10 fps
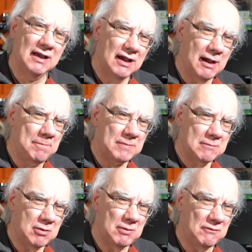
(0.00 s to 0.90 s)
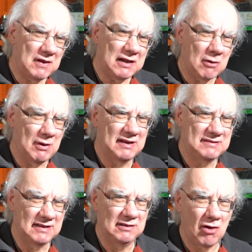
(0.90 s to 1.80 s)
Um, but my video
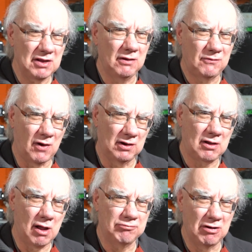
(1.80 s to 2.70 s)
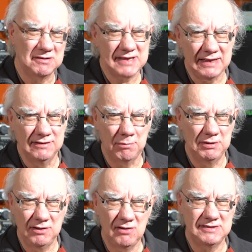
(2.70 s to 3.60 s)
editing, I use Final Cut Pro ten. I've
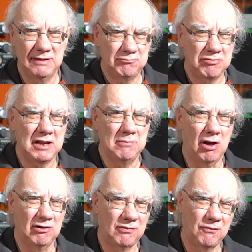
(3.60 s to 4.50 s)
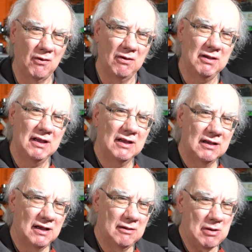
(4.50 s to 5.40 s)
been using it pretty much for,
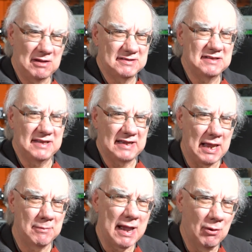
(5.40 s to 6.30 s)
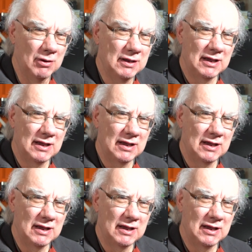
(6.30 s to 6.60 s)
uh, well, since it came out.